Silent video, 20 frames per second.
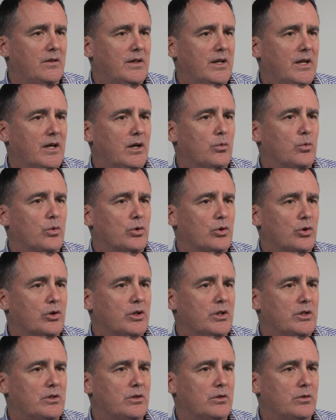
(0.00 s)
there, and we're
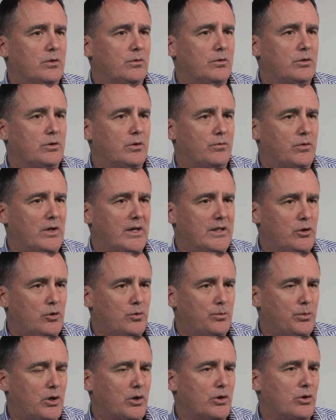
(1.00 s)
looking to find new
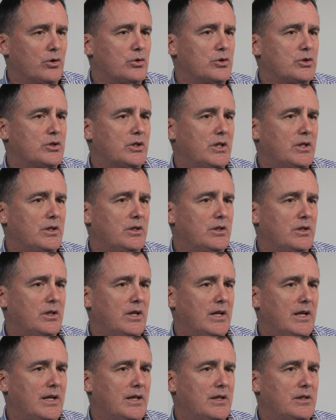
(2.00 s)
partners
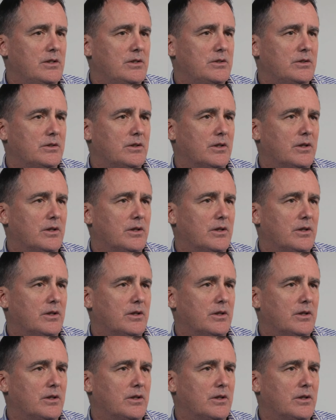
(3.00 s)
and